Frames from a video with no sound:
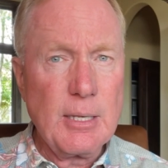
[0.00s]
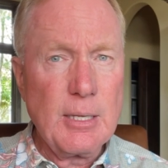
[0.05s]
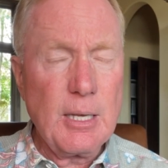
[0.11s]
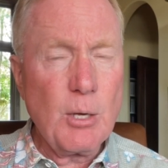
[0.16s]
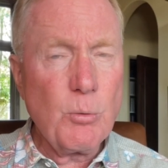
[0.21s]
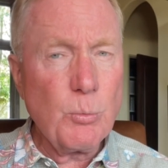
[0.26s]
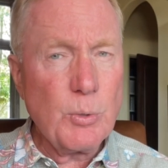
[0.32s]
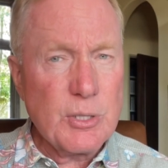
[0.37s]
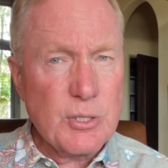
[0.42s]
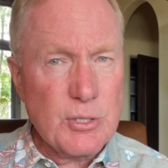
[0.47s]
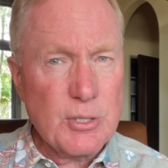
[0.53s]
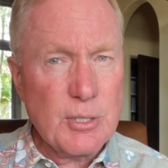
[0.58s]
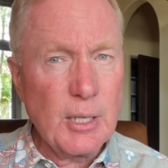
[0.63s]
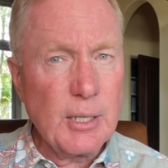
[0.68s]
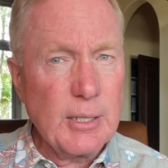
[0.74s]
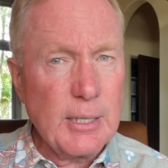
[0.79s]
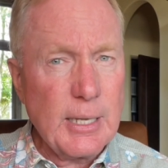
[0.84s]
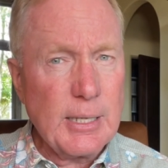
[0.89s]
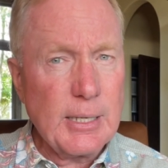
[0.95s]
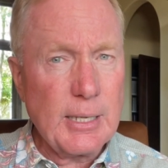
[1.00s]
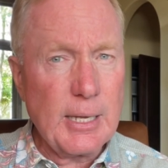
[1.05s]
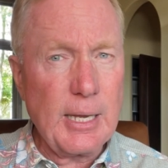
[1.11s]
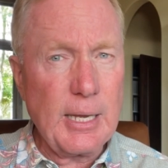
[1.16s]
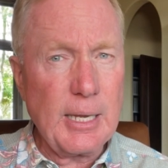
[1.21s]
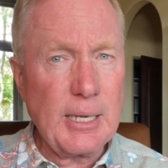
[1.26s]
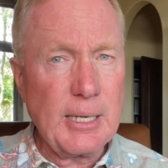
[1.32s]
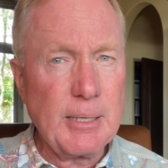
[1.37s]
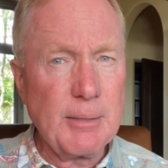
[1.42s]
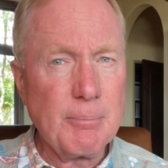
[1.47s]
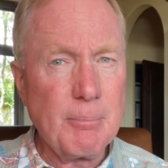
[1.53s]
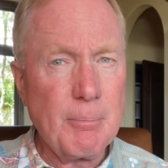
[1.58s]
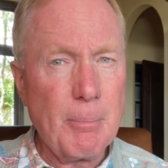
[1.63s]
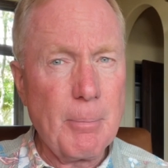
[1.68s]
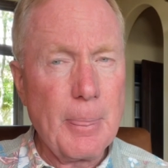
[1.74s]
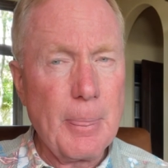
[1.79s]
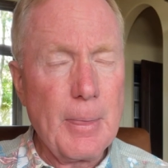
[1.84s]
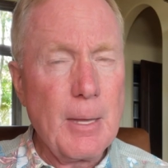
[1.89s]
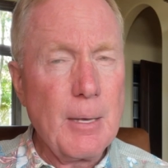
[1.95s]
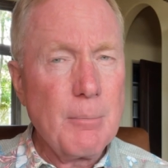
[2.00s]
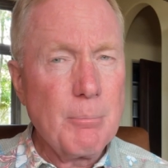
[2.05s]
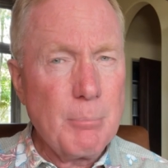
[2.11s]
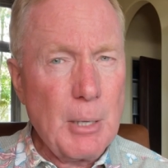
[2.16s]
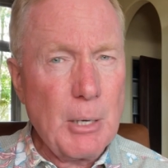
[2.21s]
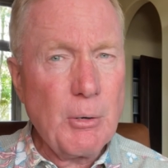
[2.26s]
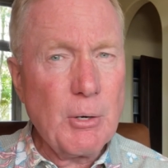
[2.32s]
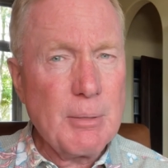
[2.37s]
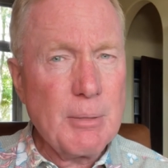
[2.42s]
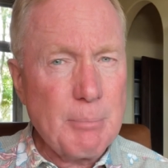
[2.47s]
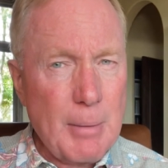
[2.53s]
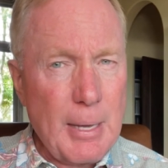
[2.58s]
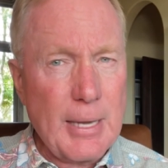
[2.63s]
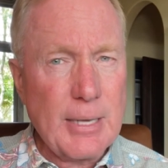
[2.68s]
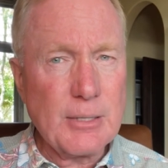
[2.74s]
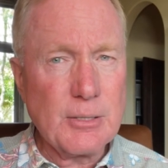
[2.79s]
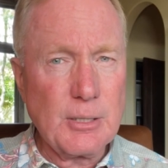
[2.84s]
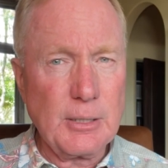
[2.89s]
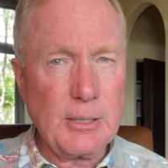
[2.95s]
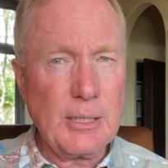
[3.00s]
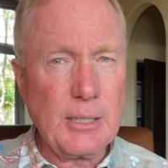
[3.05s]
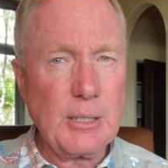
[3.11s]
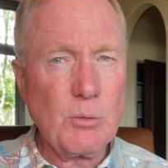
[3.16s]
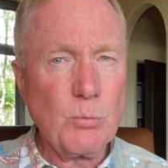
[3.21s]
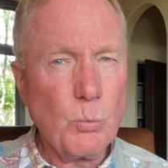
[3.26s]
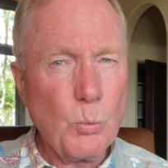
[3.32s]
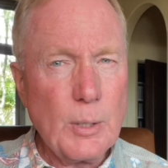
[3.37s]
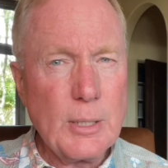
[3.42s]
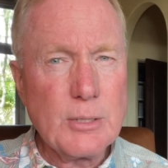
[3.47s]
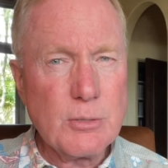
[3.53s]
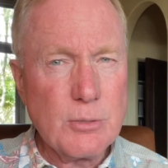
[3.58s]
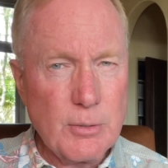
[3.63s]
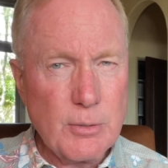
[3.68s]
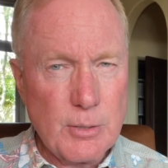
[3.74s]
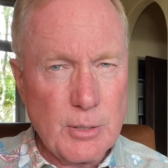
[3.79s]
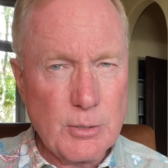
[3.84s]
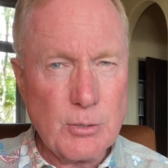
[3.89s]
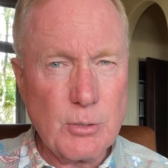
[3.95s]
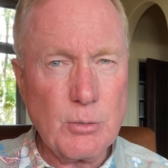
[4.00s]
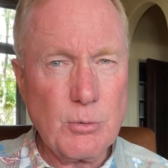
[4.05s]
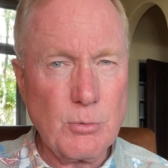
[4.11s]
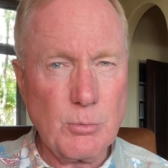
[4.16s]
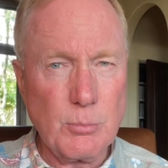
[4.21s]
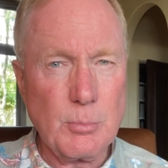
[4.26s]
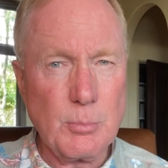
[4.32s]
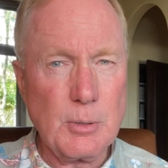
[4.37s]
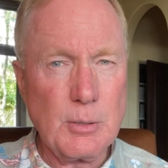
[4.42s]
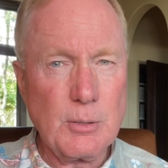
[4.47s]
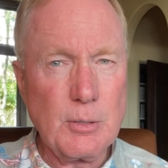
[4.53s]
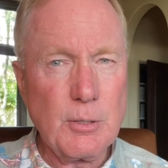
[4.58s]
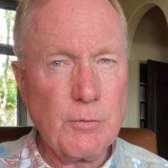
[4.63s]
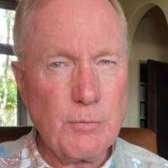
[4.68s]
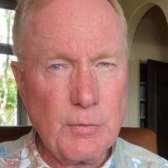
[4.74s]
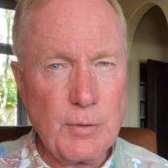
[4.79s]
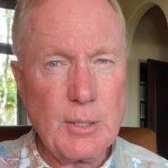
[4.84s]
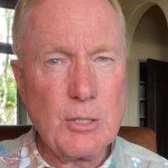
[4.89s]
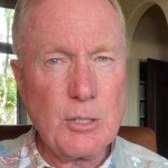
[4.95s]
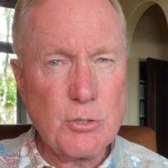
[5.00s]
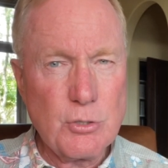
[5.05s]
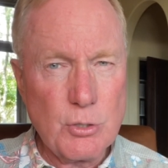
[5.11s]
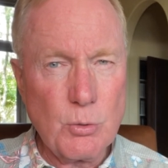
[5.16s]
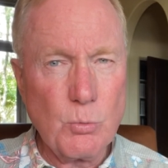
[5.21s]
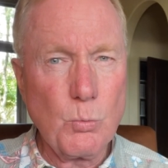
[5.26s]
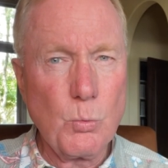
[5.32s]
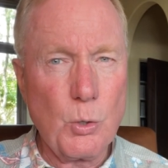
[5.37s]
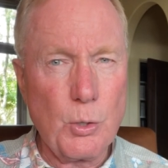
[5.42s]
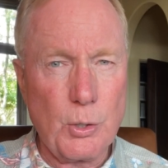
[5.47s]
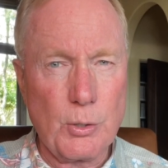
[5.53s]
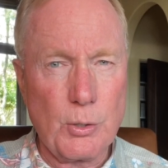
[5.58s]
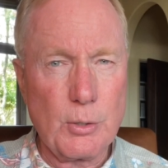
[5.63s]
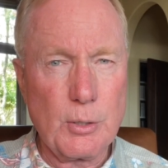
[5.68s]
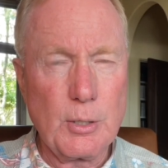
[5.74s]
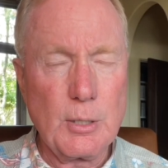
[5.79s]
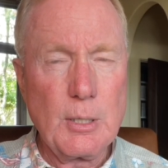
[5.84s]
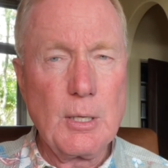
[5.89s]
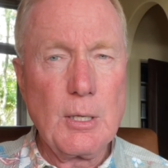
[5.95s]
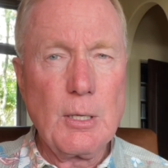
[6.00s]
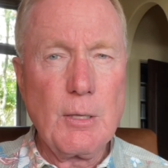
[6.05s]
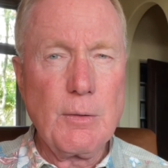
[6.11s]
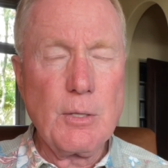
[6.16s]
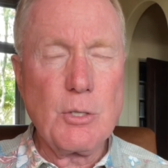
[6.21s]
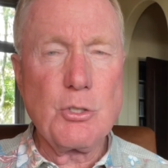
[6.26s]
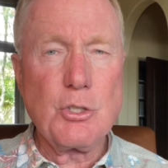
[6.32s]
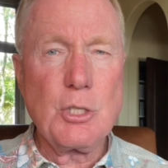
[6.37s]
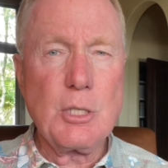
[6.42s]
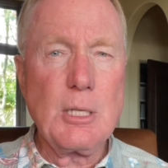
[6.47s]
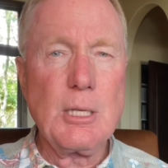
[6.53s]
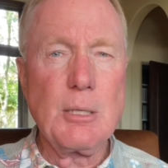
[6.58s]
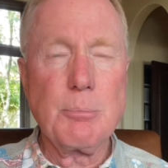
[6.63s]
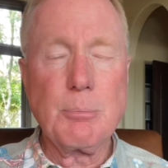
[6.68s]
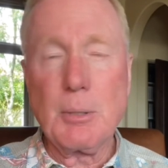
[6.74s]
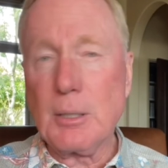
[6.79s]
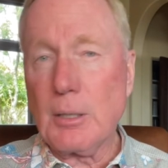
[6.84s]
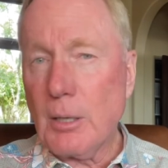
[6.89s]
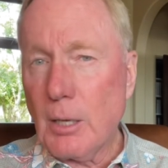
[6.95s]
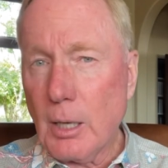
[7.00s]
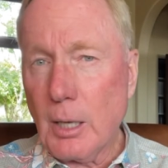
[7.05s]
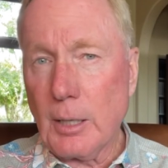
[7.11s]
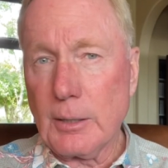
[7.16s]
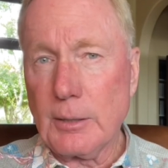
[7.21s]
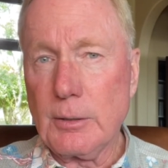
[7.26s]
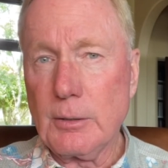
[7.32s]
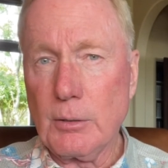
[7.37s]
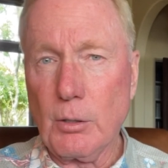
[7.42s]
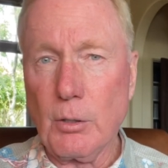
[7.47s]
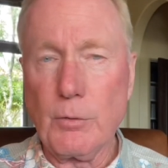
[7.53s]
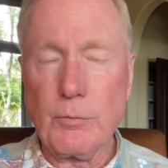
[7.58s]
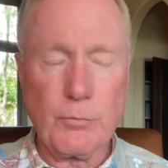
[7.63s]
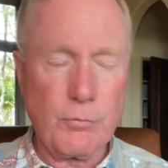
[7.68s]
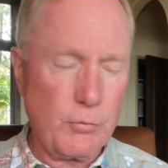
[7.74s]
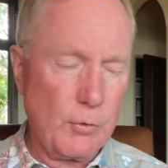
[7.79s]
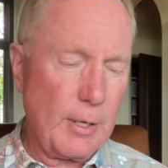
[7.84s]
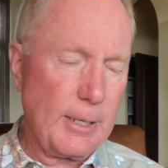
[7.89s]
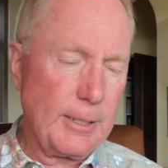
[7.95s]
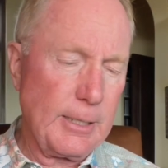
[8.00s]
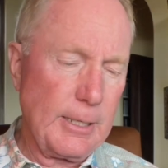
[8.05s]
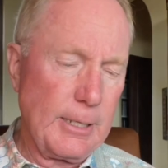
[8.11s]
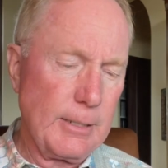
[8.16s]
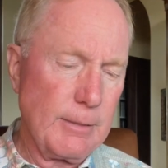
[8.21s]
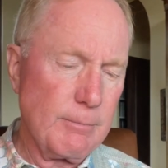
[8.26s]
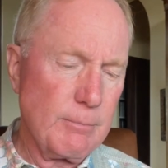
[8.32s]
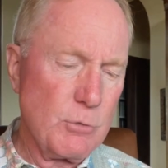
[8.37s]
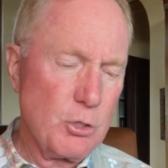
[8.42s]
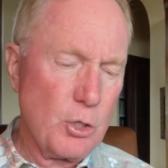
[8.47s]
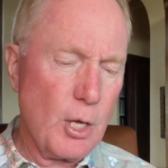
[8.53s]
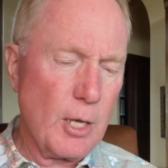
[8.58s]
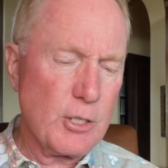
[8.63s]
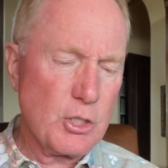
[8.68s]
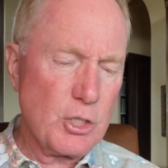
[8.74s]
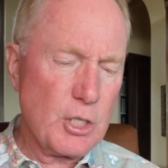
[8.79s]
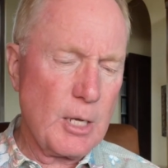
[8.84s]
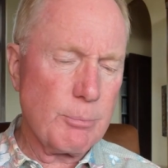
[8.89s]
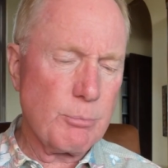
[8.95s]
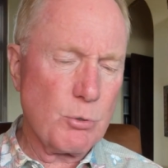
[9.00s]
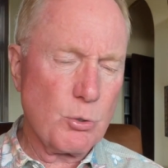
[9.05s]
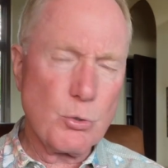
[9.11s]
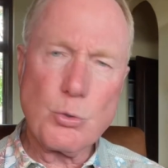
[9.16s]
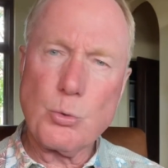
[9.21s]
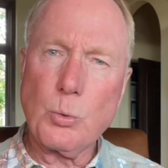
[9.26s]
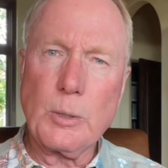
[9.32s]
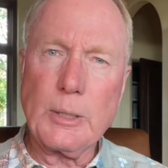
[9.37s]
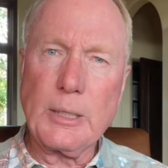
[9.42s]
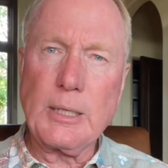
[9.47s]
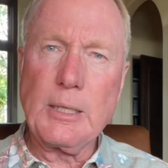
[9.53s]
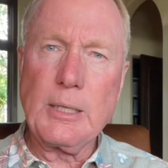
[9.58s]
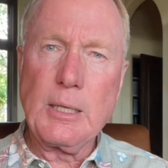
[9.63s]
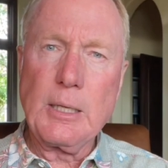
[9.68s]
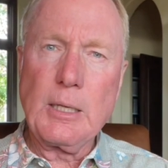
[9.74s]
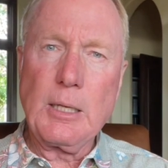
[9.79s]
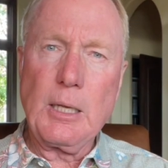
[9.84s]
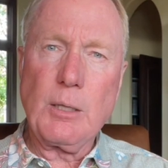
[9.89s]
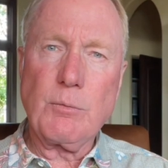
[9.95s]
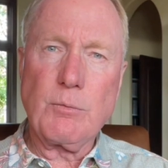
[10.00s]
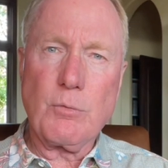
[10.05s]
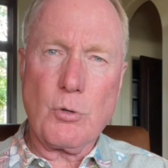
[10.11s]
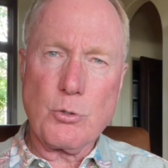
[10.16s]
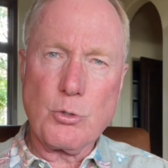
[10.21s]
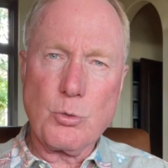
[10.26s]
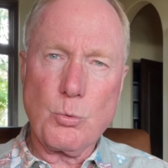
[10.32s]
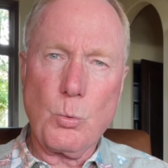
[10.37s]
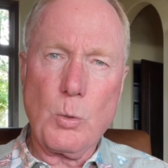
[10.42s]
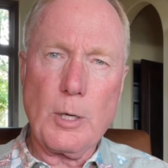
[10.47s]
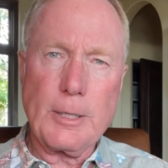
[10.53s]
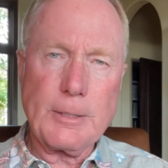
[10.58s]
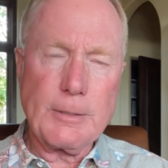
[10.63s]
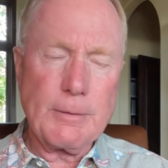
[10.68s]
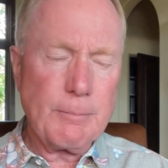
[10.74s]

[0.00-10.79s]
And when Sunday came, Mary Magdalene went to the tomb to finish the work that she had begun on Friday. John chapter 20 and verse 1.